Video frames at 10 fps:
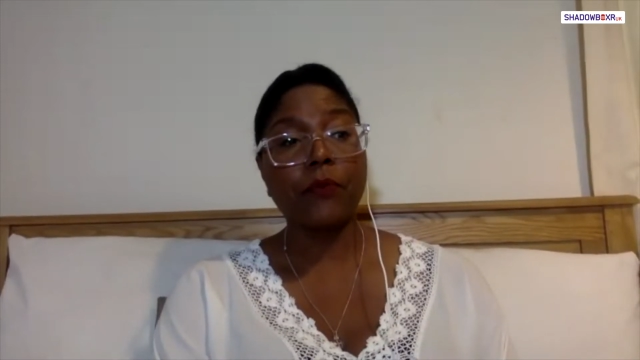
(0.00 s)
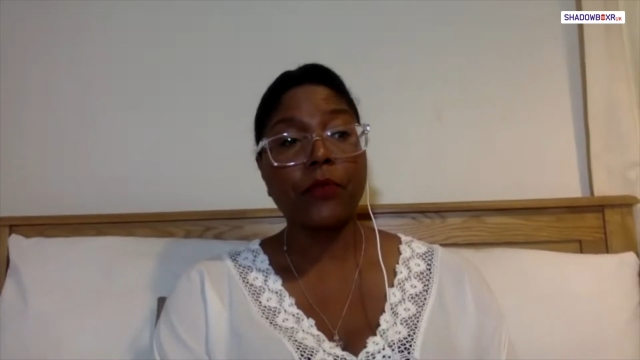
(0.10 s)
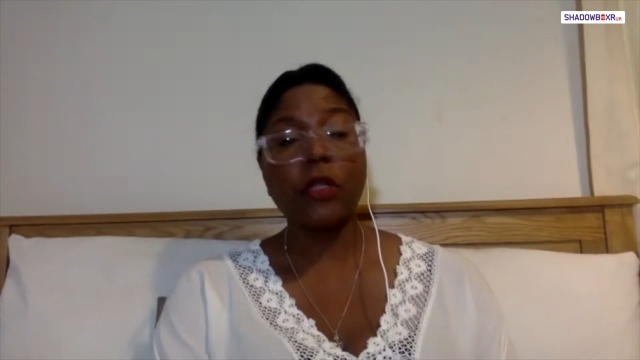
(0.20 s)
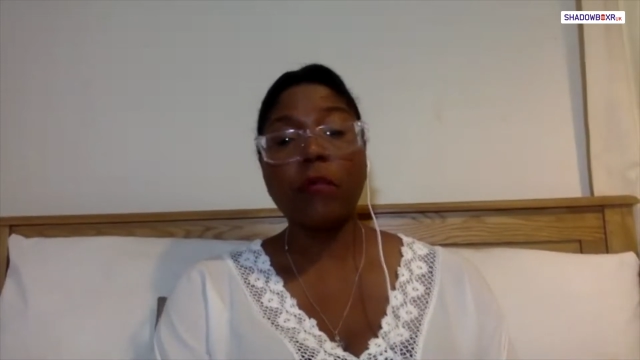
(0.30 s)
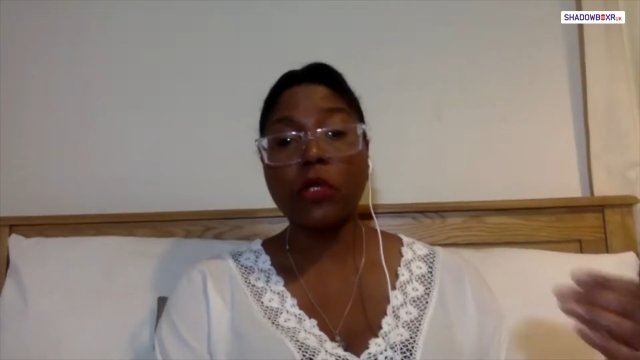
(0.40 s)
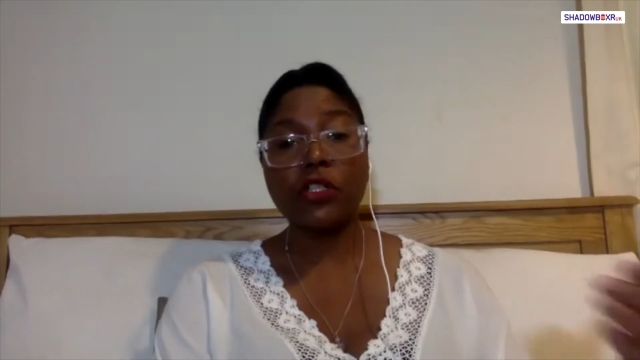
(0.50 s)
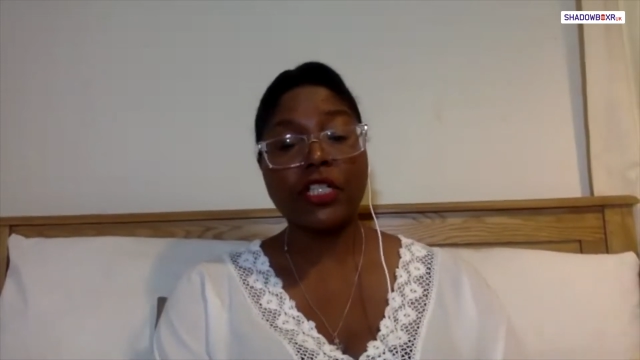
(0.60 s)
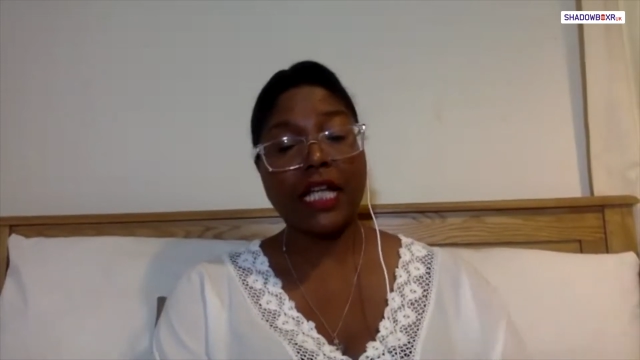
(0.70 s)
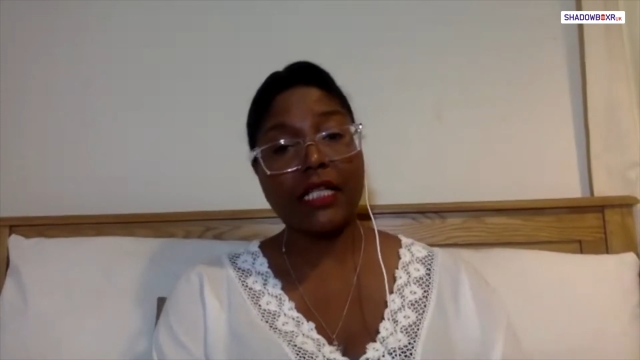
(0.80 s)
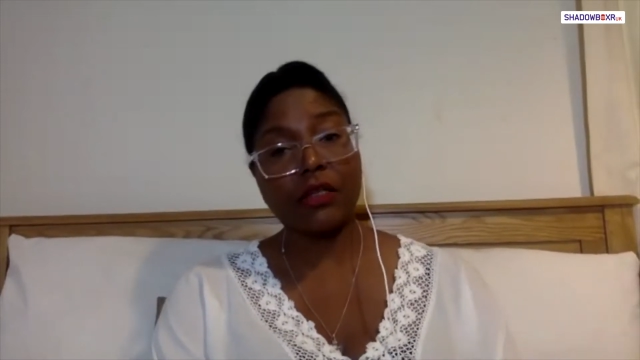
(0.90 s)
You must
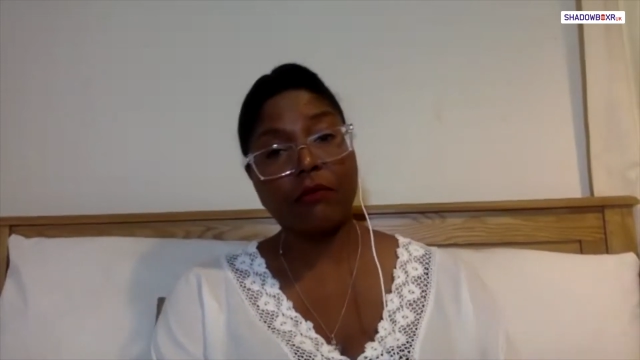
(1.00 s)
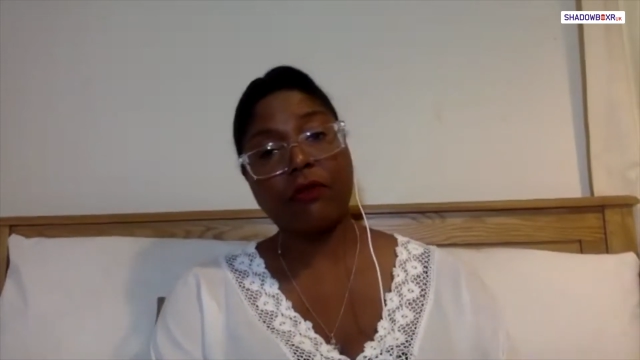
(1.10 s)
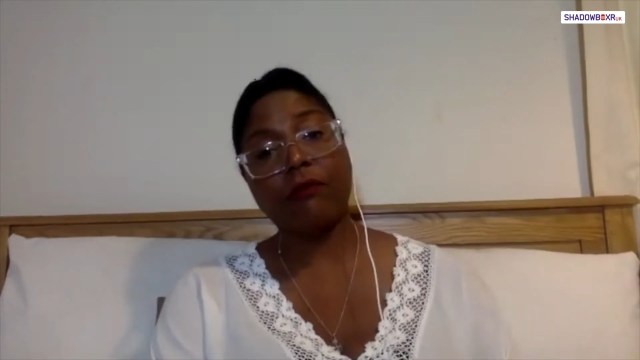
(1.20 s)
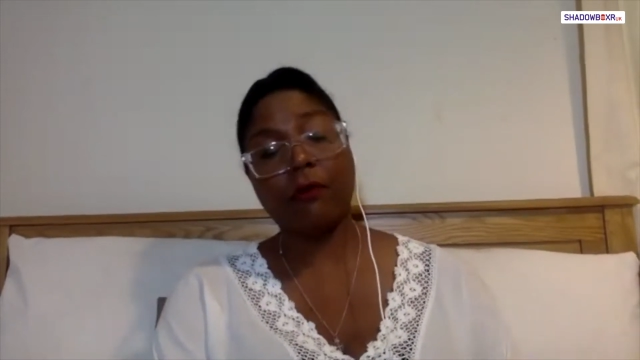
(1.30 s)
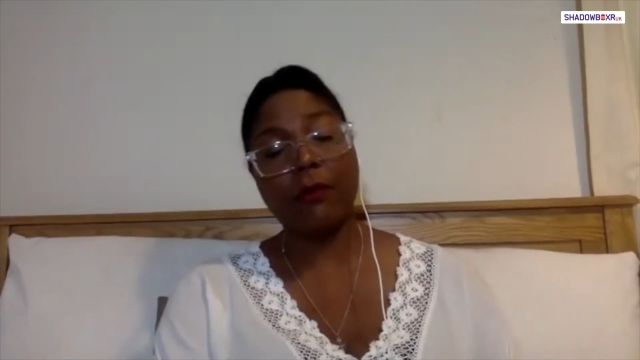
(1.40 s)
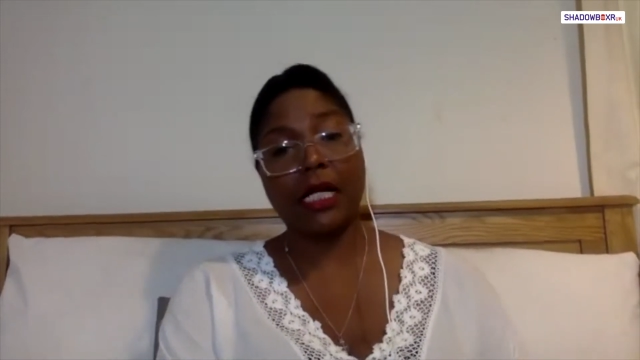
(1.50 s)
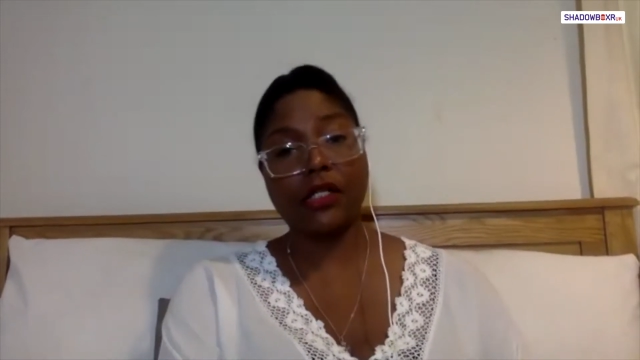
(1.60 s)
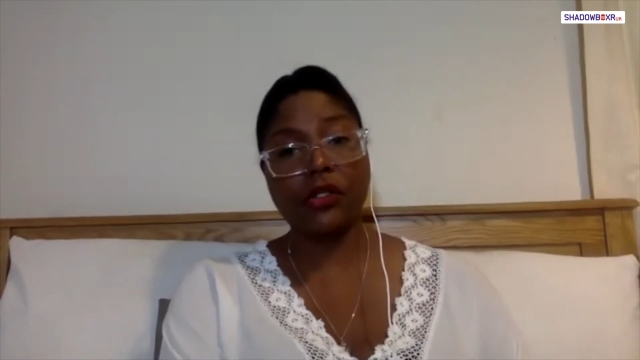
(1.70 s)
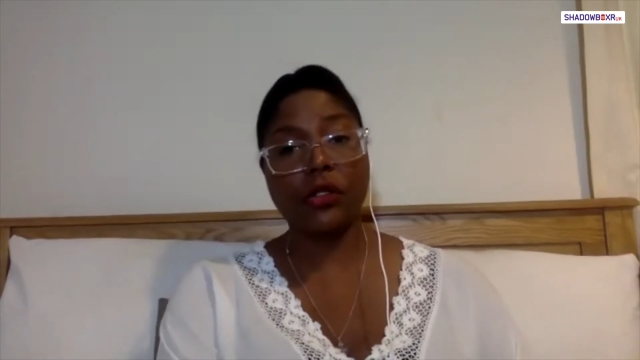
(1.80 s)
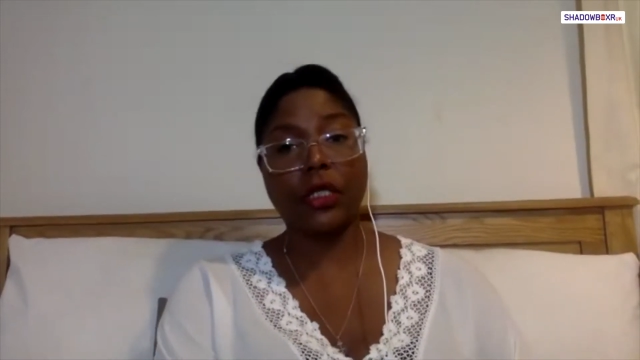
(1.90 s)
take something from that,
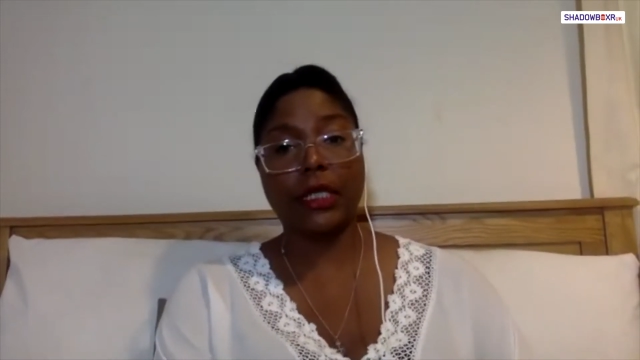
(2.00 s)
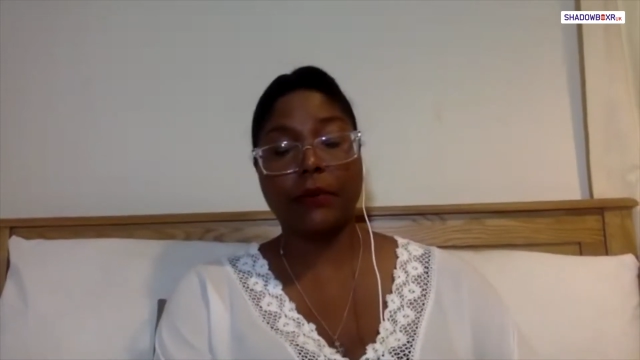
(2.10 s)
surely.